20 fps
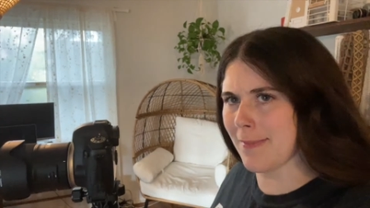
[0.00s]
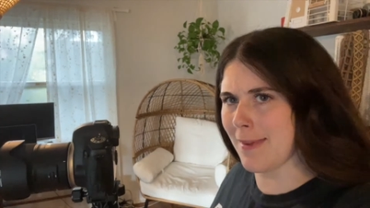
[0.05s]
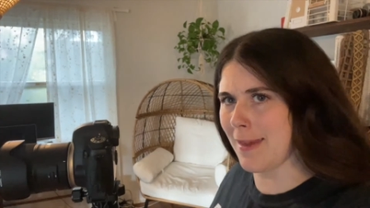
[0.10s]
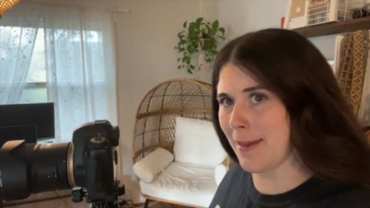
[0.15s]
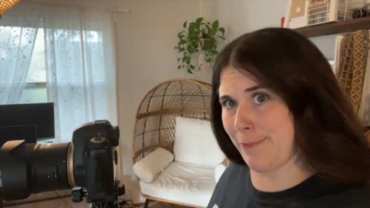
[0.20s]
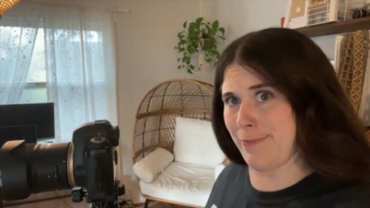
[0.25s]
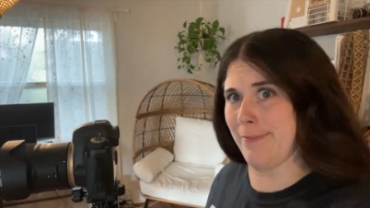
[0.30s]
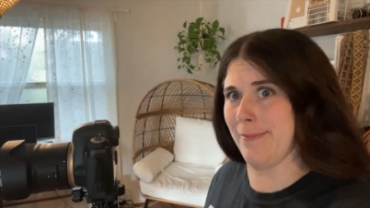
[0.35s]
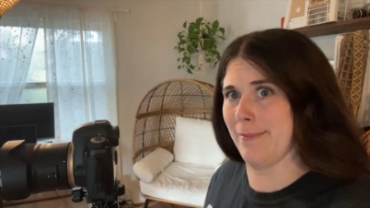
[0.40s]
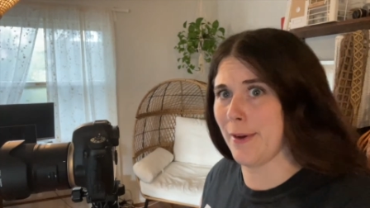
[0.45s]

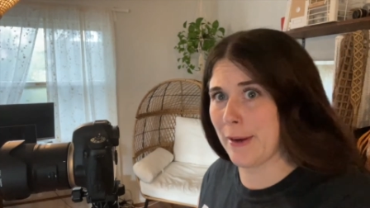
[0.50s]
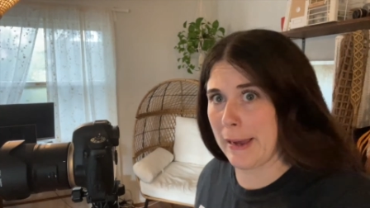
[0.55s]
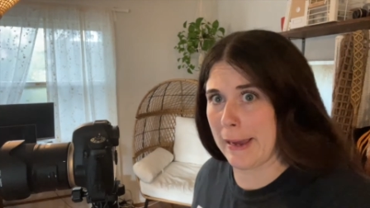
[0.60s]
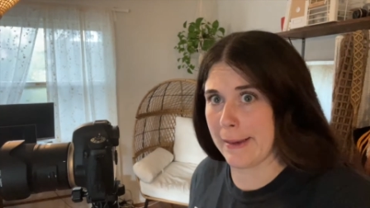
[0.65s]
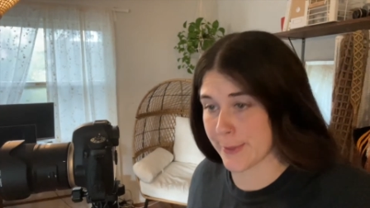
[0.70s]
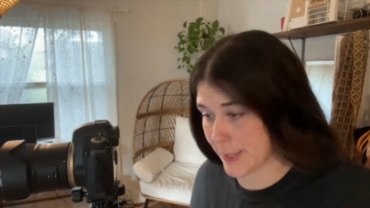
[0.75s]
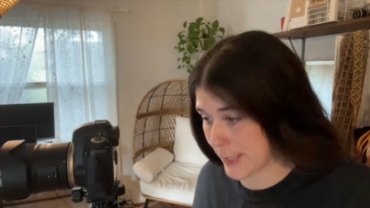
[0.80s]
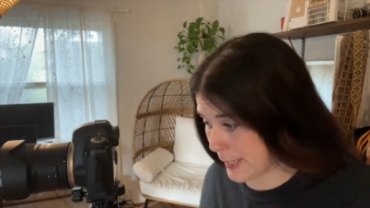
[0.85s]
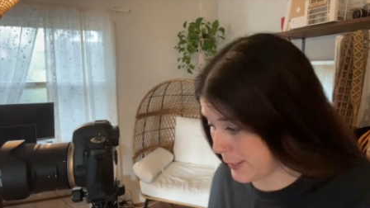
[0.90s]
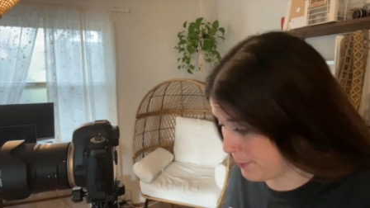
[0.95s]
Jesus. Okay, so I
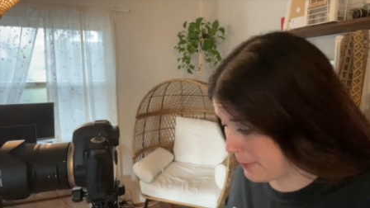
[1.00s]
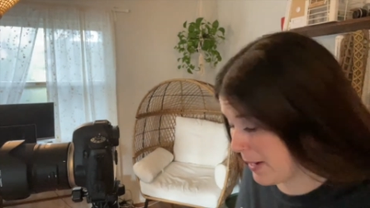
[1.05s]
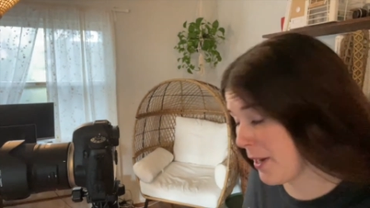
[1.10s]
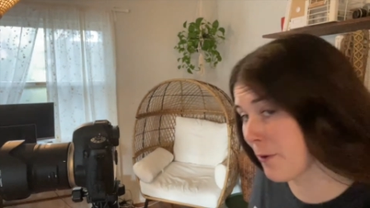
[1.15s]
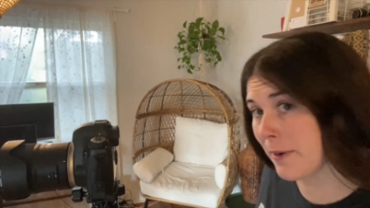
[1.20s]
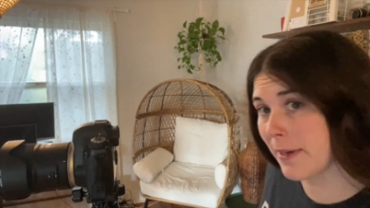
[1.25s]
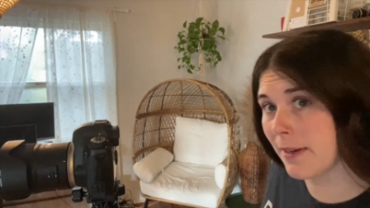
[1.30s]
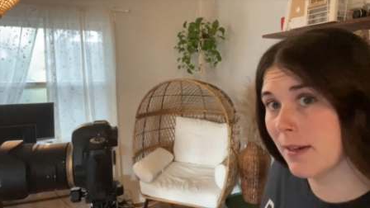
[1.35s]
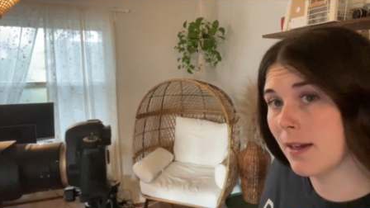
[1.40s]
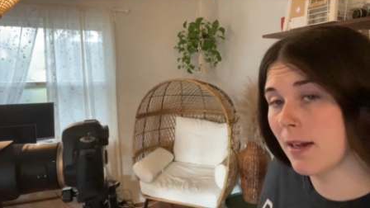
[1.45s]
got a new
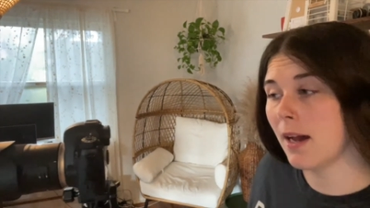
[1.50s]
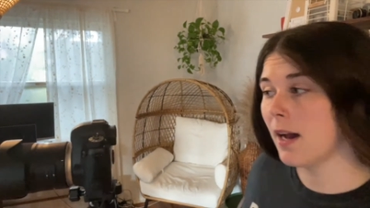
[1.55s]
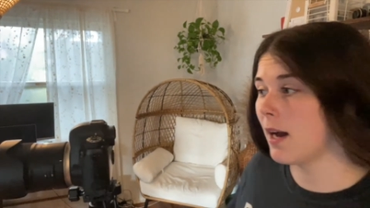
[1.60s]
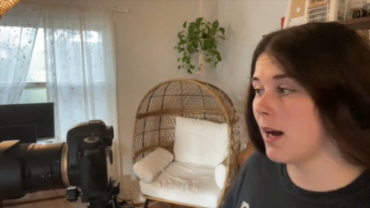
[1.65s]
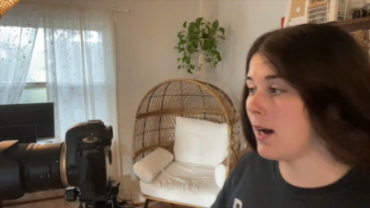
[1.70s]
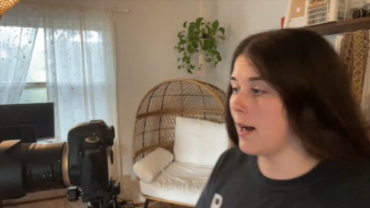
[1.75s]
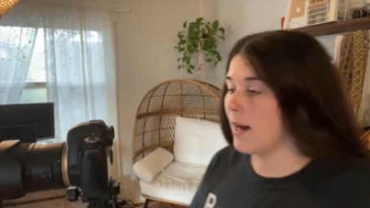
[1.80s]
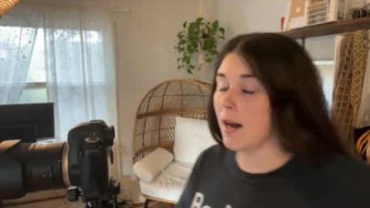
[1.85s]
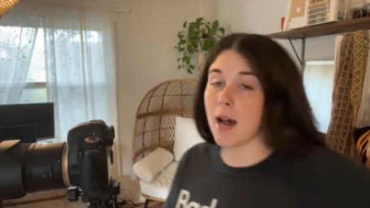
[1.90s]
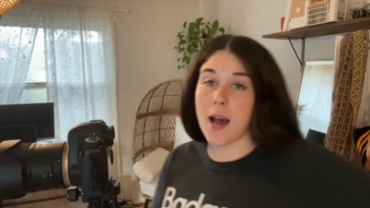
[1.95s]
battery.
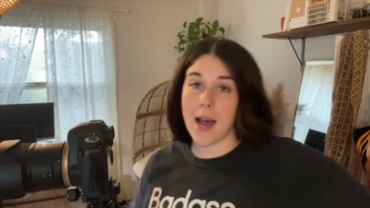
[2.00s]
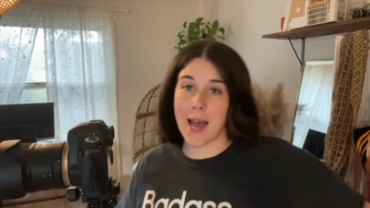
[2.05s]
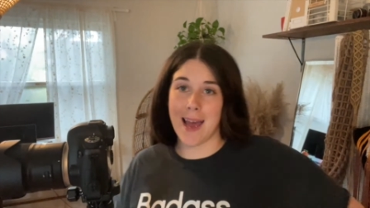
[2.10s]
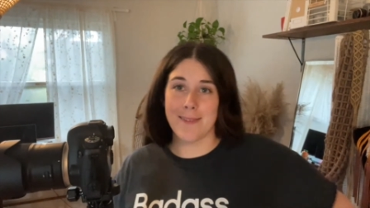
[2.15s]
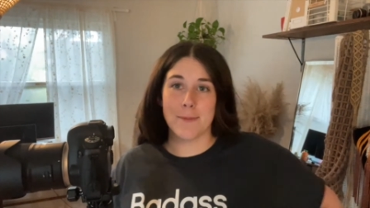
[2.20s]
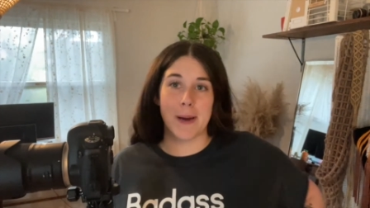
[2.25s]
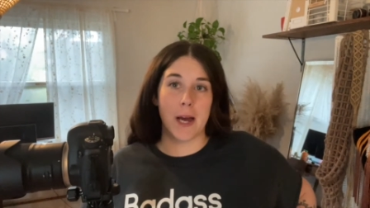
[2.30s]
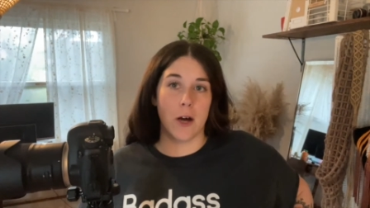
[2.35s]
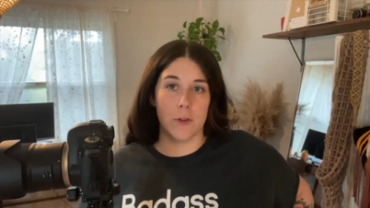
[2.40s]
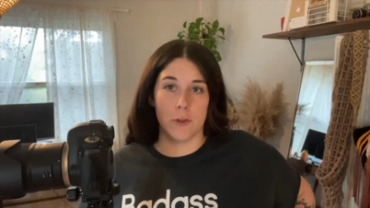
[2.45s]
I had to
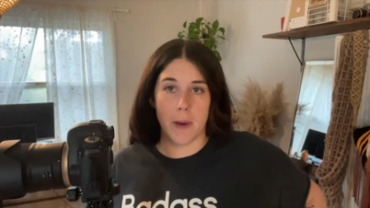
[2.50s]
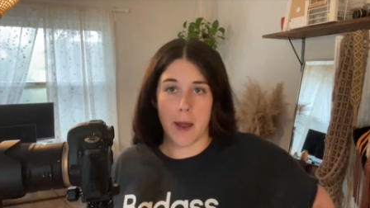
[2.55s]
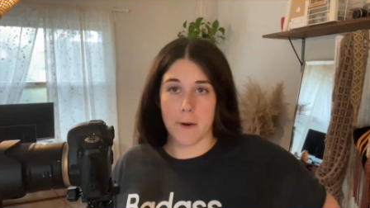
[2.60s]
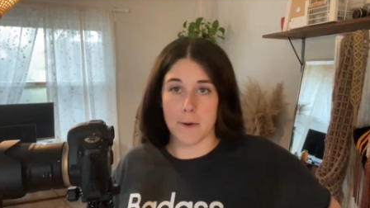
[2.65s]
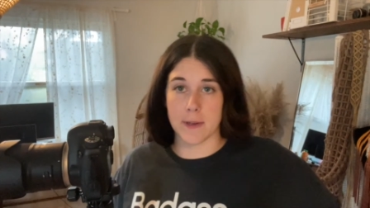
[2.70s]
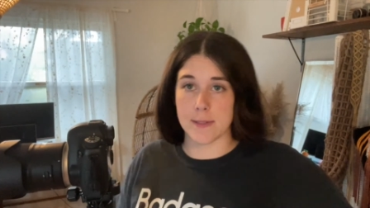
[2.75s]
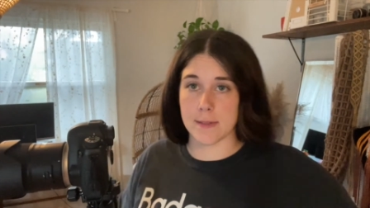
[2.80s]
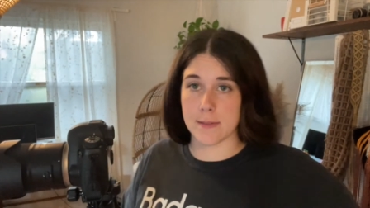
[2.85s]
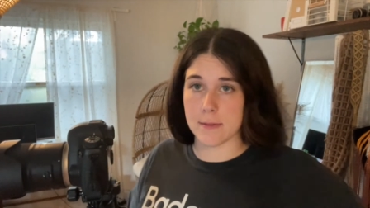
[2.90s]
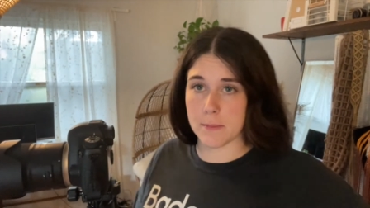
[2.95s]
buy all new
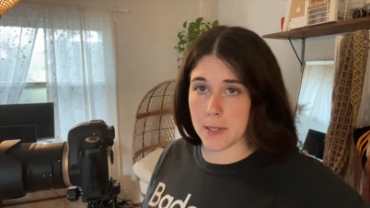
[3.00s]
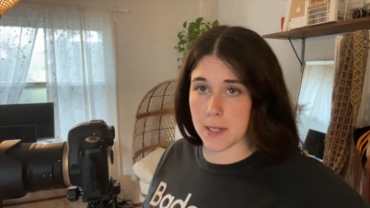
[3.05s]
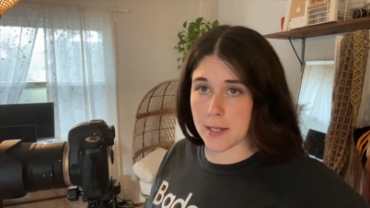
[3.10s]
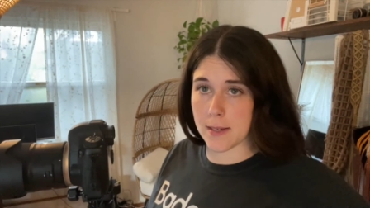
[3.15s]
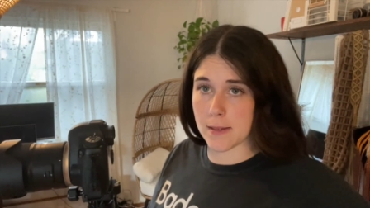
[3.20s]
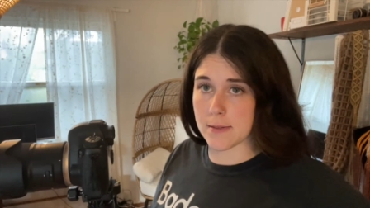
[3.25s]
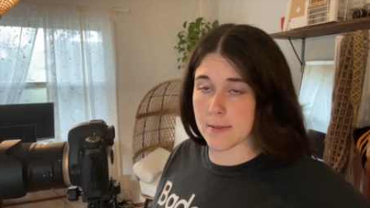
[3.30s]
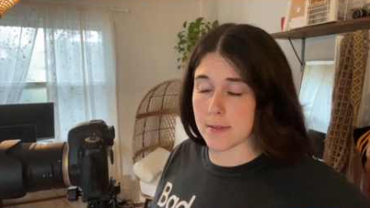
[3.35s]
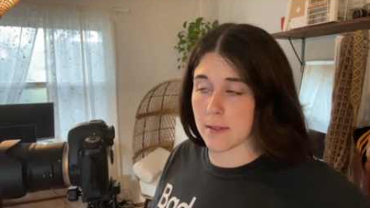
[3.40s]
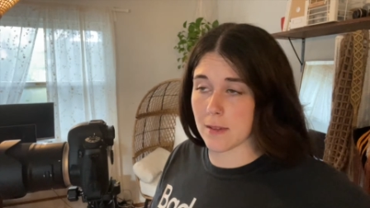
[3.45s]
batteries because